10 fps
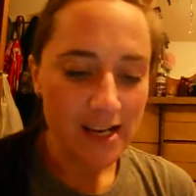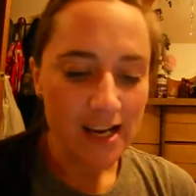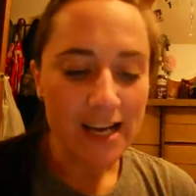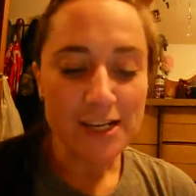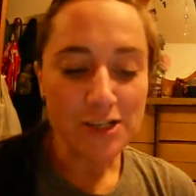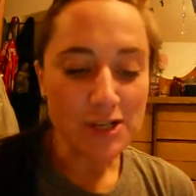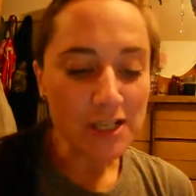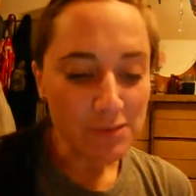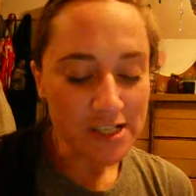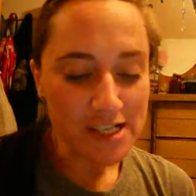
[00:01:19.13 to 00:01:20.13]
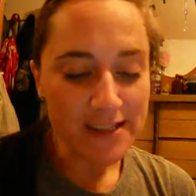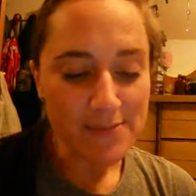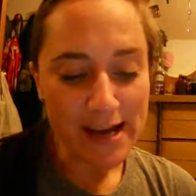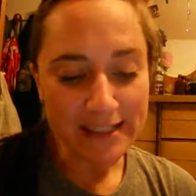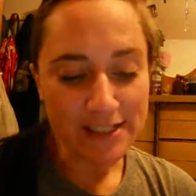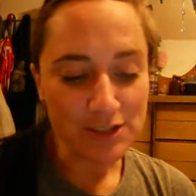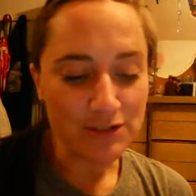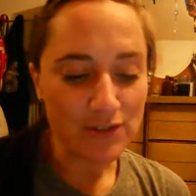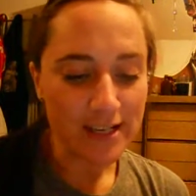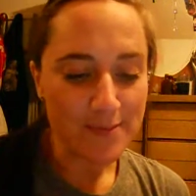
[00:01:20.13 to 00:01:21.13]
I know you can appreciate the magnitude
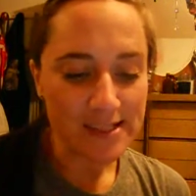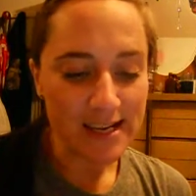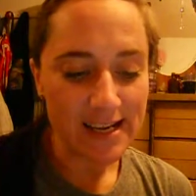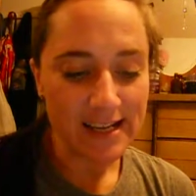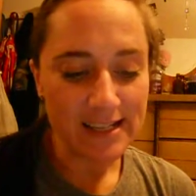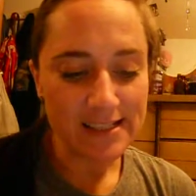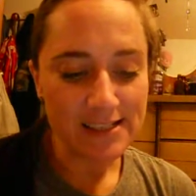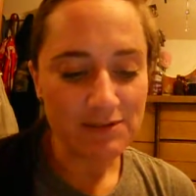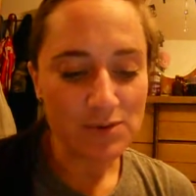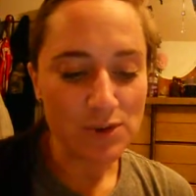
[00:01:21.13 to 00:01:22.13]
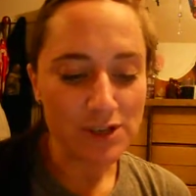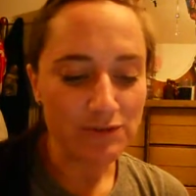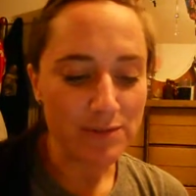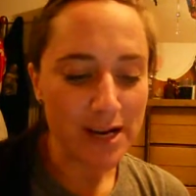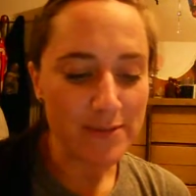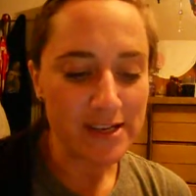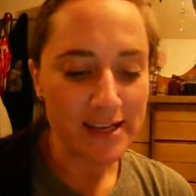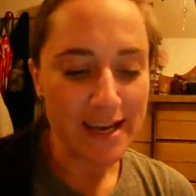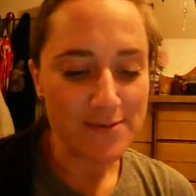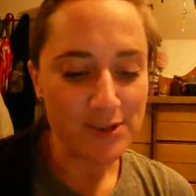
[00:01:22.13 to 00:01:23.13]
of what I'm saying, and if it weren't for my being
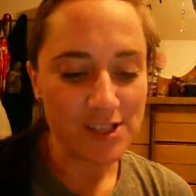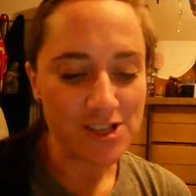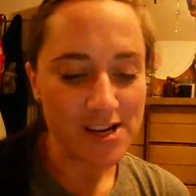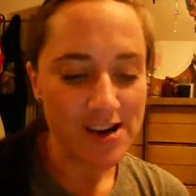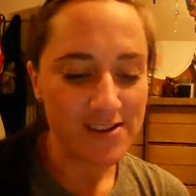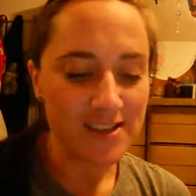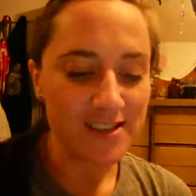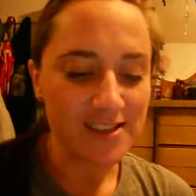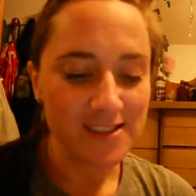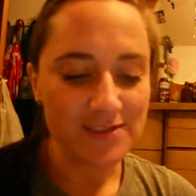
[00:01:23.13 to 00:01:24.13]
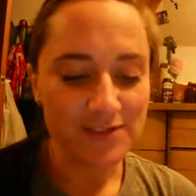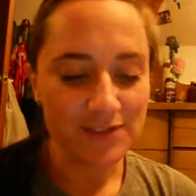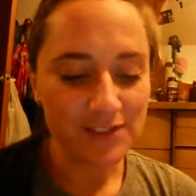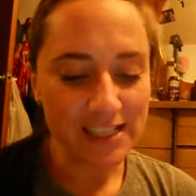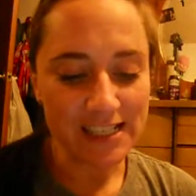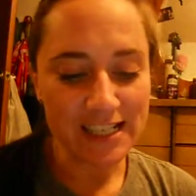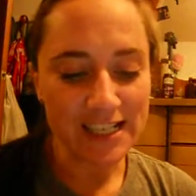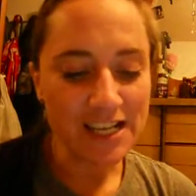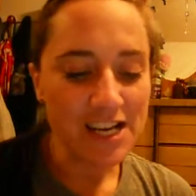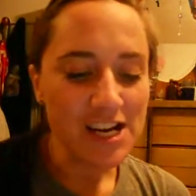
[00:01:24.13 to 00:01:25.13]
able to share these
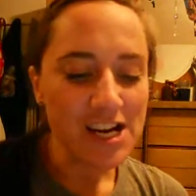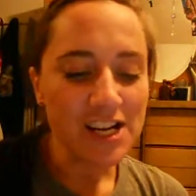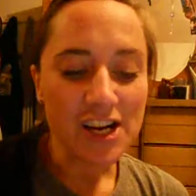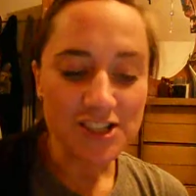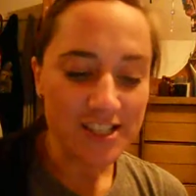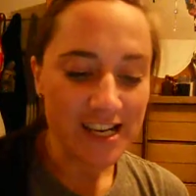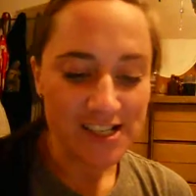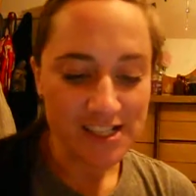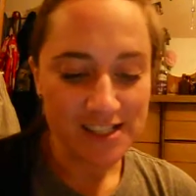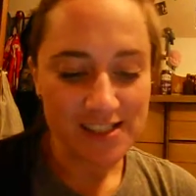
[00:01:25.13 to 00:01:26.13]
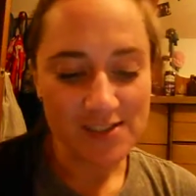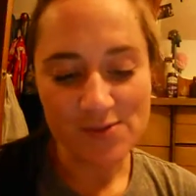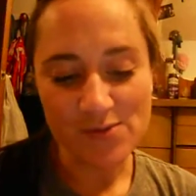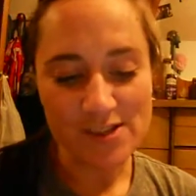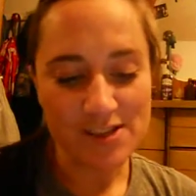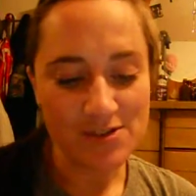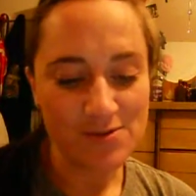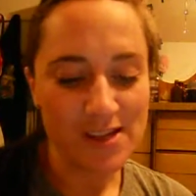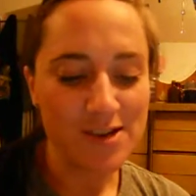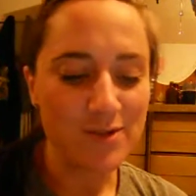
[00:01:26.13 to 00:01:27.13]
fleeting cogitations with you,
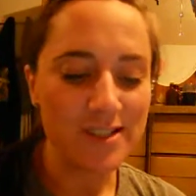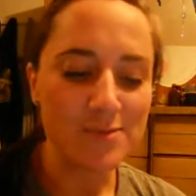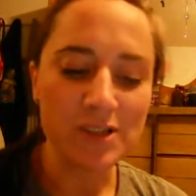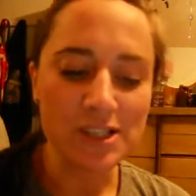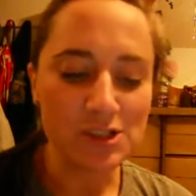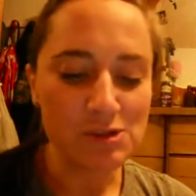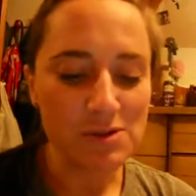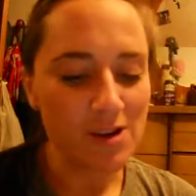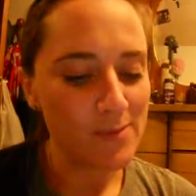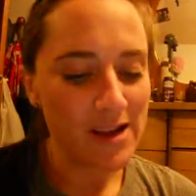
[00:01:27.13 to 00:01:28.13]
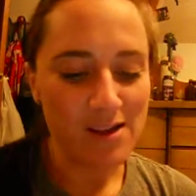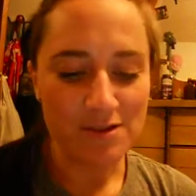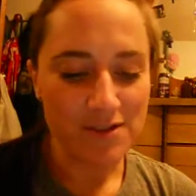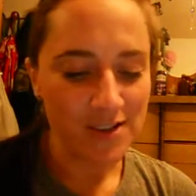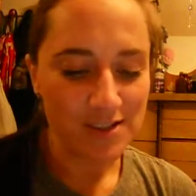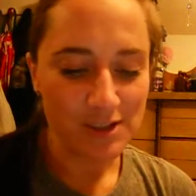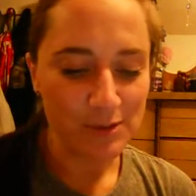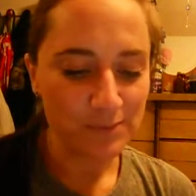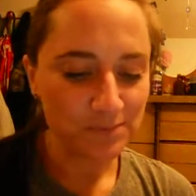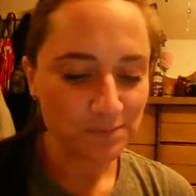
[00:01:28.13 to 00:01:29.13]
they would simply do what all my other thoughts
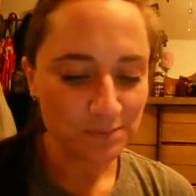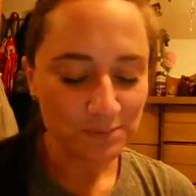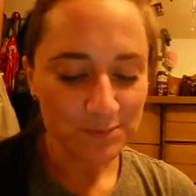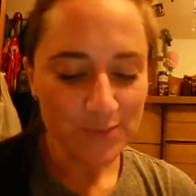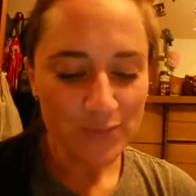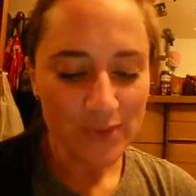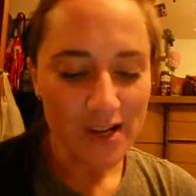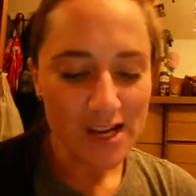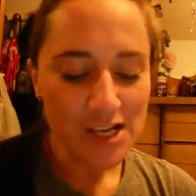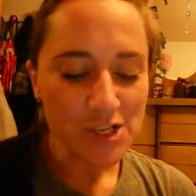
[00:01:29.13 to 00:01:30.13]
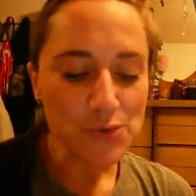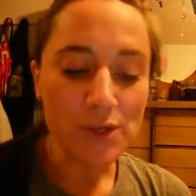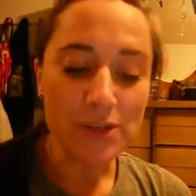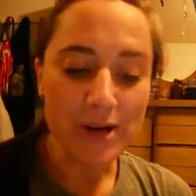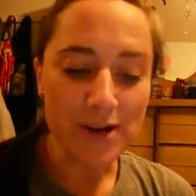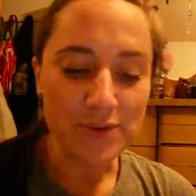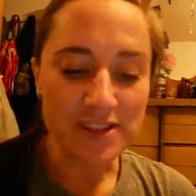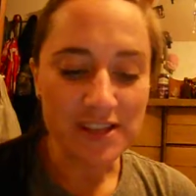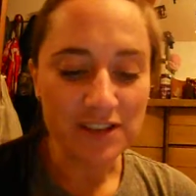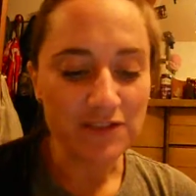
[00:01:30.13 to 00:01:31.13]
do swirl around
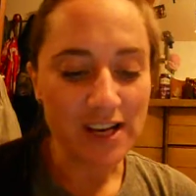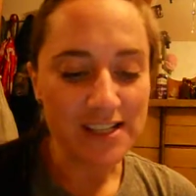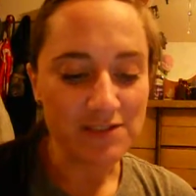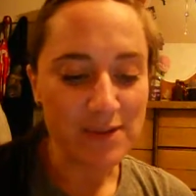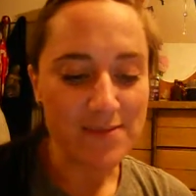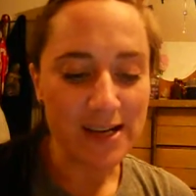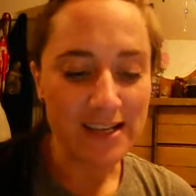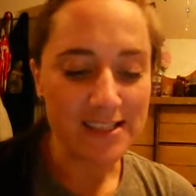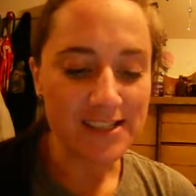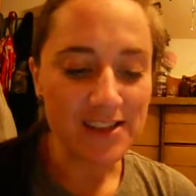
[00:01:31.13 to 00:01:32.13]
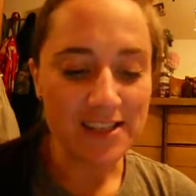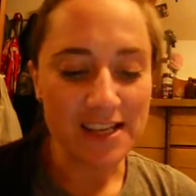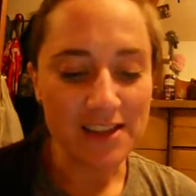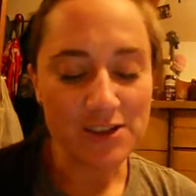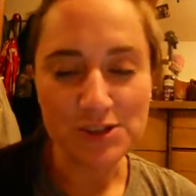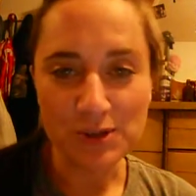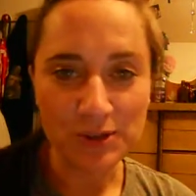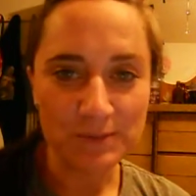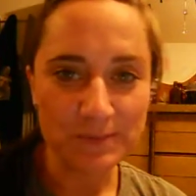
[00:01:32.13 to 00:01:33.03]
within the confines of my mind until they take their toll.